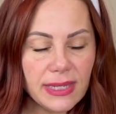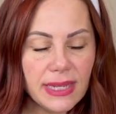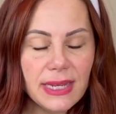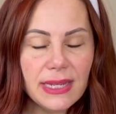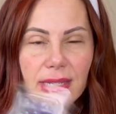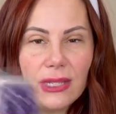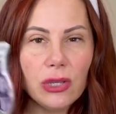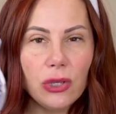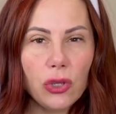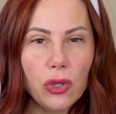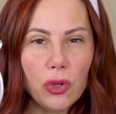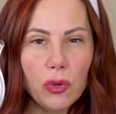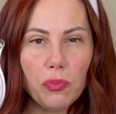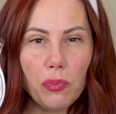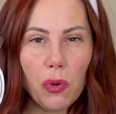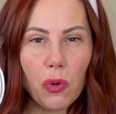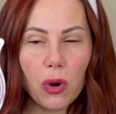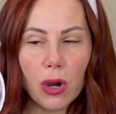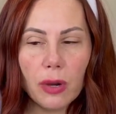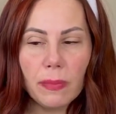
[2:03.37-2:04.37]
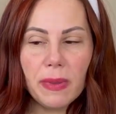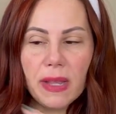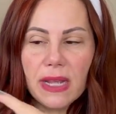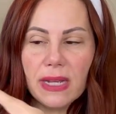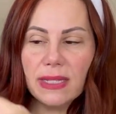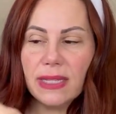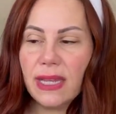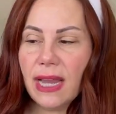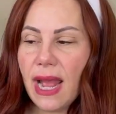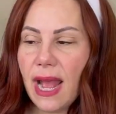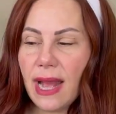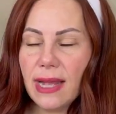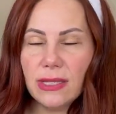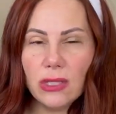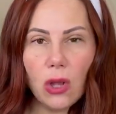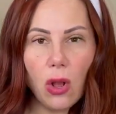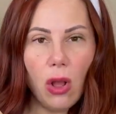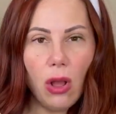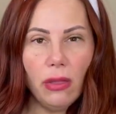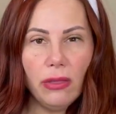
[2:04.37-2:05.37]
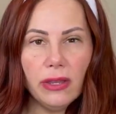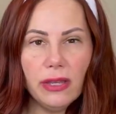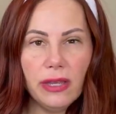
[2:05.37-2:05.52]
is a new pour because it has all the